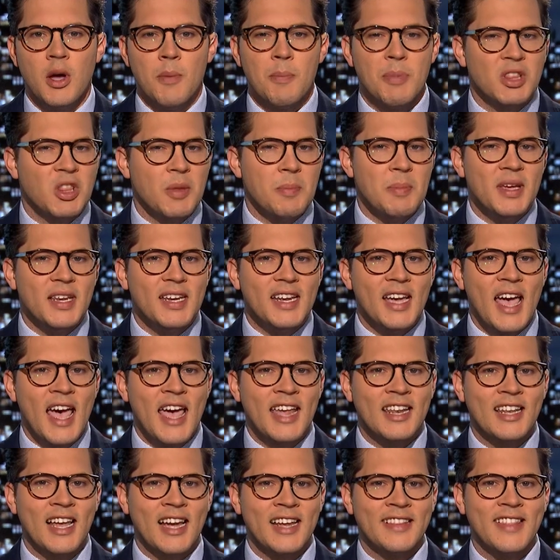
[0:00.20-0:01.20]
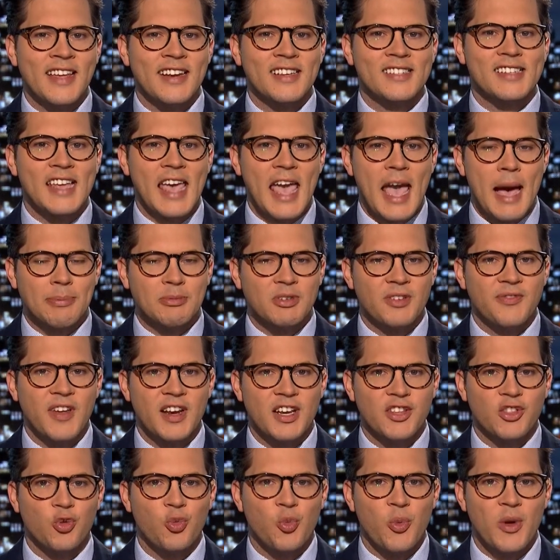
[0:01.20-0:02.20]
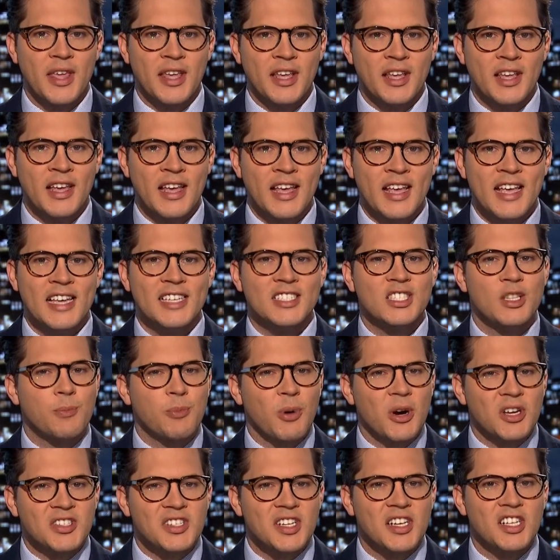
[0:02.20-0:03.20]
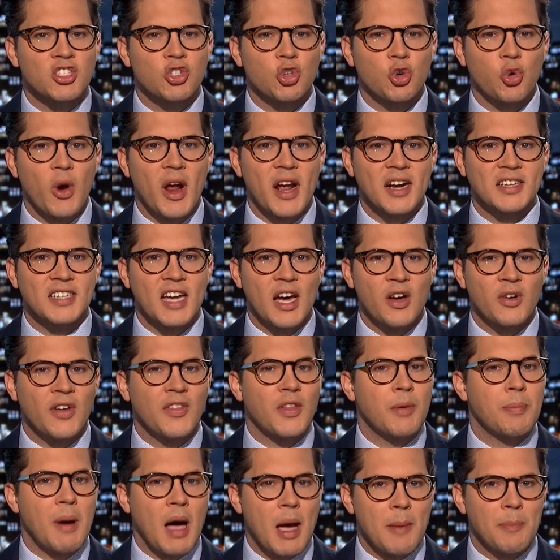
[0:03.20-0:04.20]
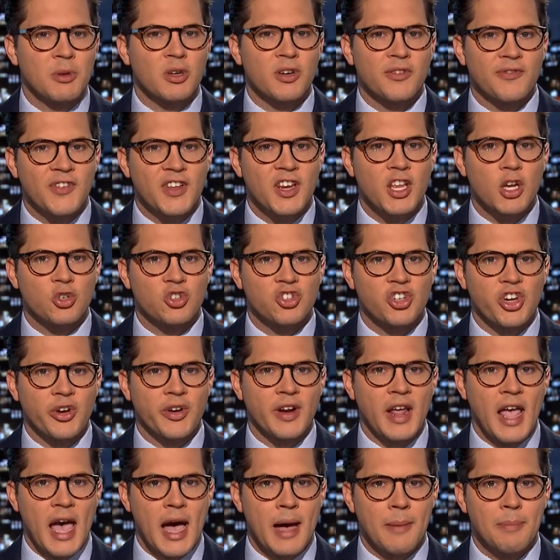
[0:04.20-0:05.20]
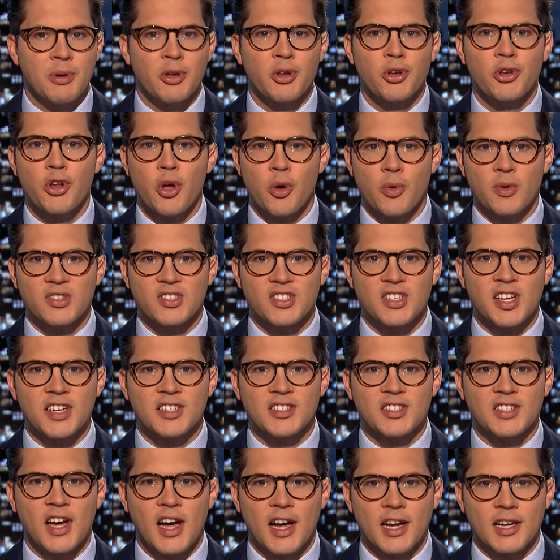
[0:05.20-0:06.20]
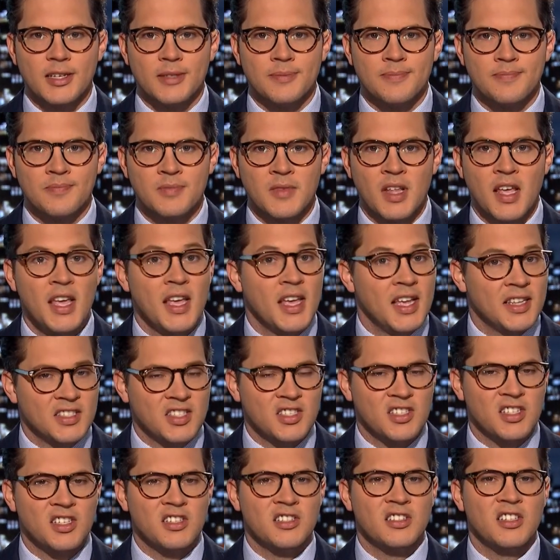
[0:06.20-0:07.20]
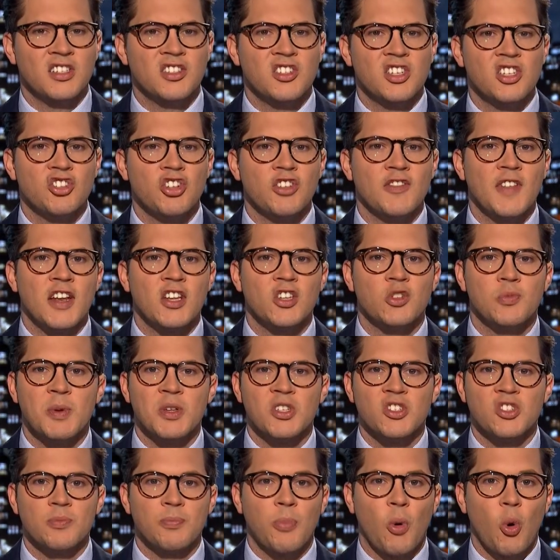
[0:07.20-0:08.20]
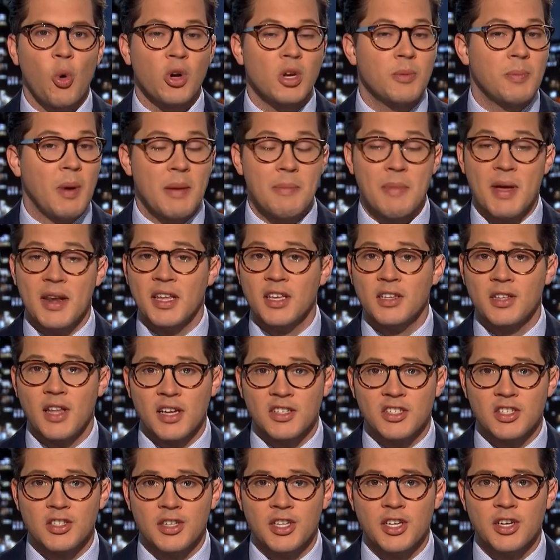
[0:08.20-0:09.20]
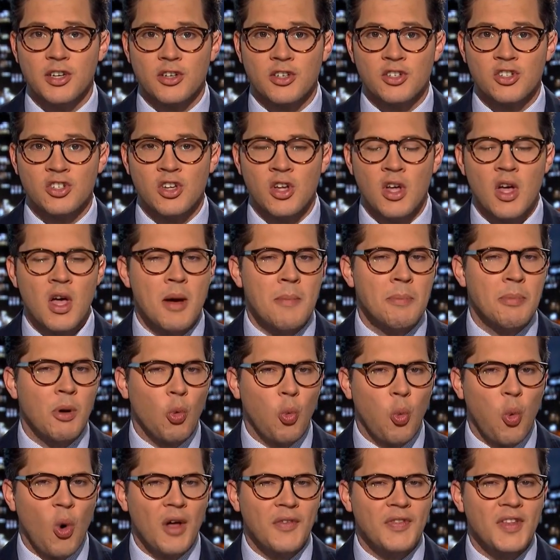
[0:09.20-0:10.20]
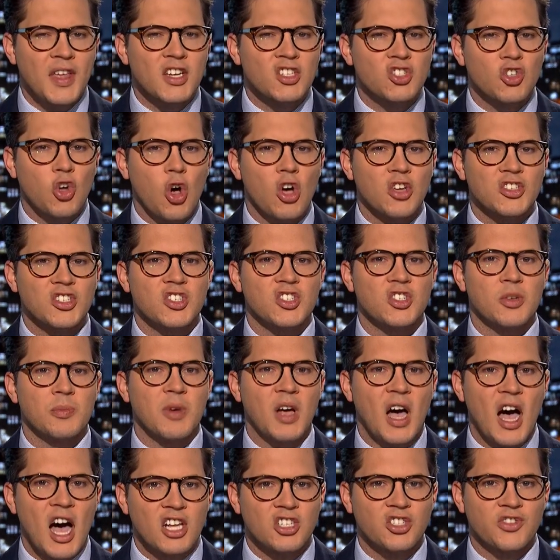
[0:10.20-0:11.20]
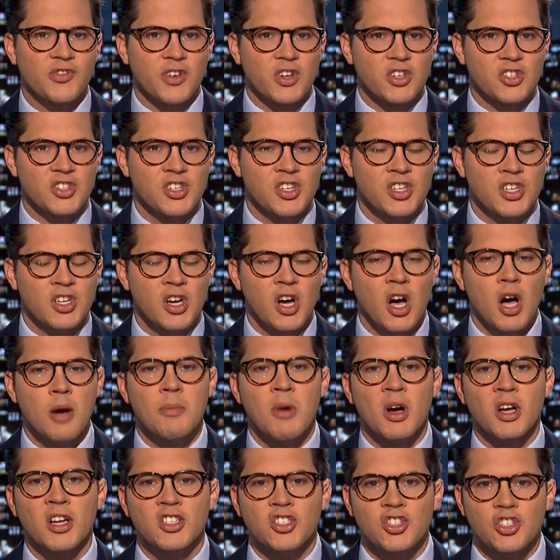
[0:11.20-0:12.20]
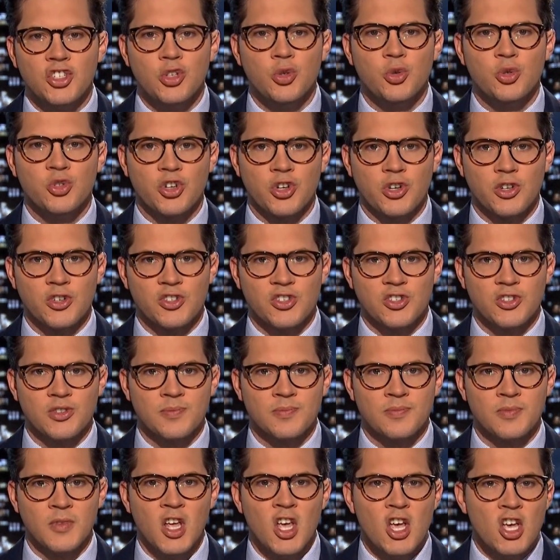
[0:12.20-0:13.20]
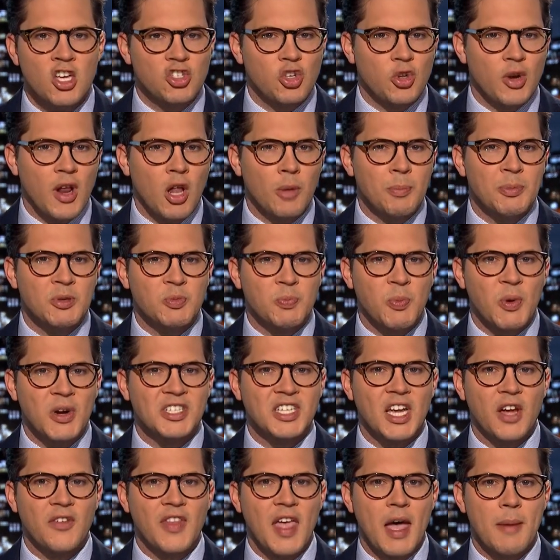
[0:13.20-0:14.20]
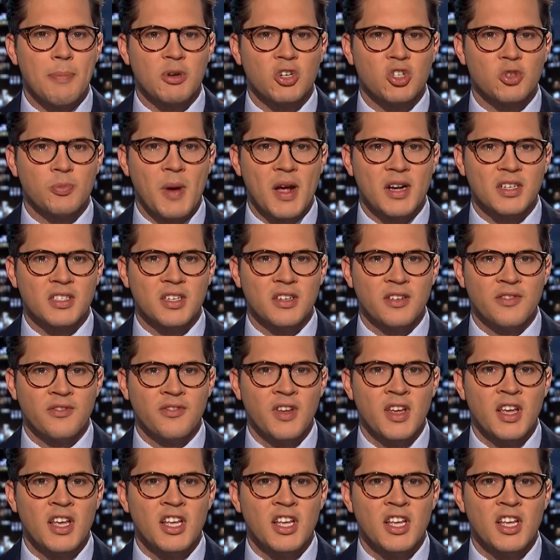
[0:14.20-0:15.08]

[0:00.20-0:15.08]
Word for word: But the media headline that has captivated the week is the president's crackdown on the popular video sharing app known as TikTok. It's a decision that has been supported by many elected leaders, but one that is causing some controversy among its users. So, to help us break down that perspective,